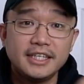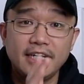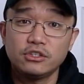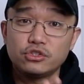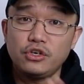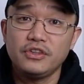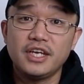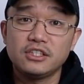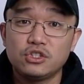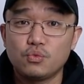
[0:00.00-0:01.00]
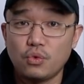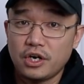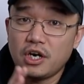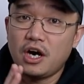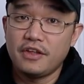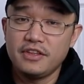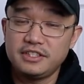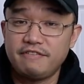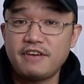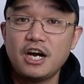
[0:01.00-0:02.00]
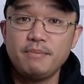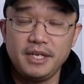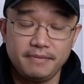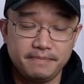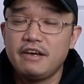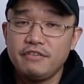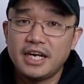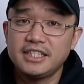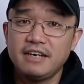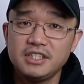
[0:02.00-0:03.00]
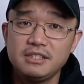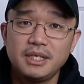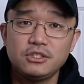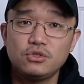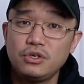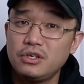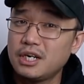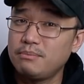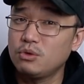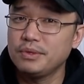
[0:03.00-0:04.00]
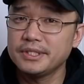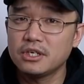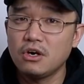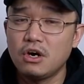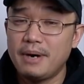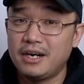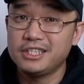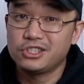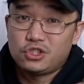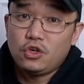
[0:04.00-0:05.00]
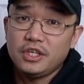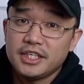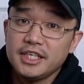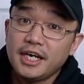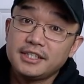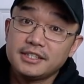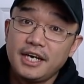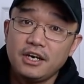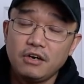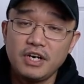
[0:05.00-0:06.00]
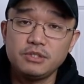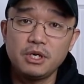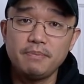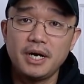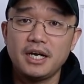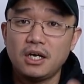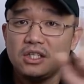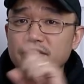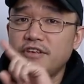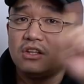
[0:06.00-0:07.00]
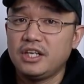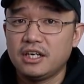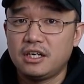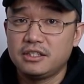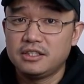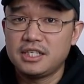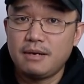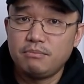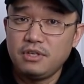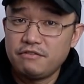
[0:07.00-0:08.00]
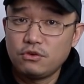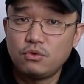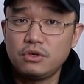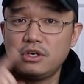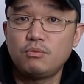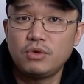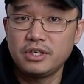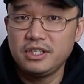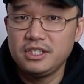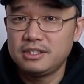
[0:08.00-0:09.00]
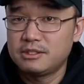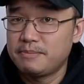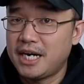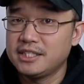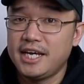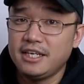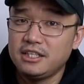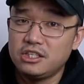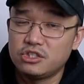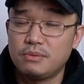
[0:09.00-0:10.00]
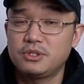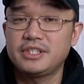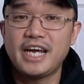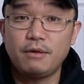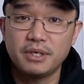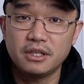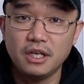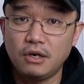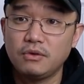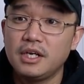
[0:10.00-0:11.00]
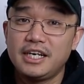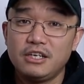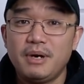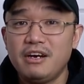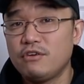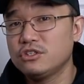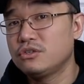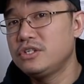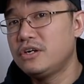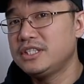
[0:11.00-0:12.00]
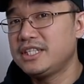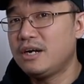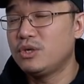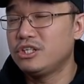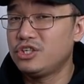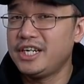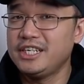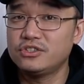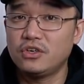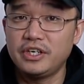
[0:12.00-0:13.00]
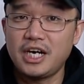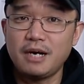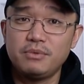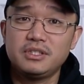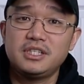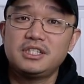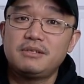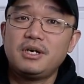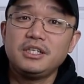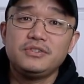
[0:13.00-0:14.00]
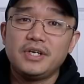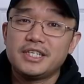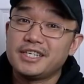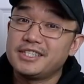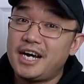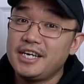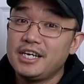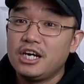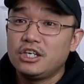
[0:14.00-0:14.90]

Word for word: getting certain things to work on this environment. If you guys haven't seen my tutorial a couple of weeks ago about installing ESXi on Raspberry Pi, I'll leave a link on the top left corner on one of these spots and the description down below. Now, you might have also noticed that when you're trying to install an operating system onto ESXi,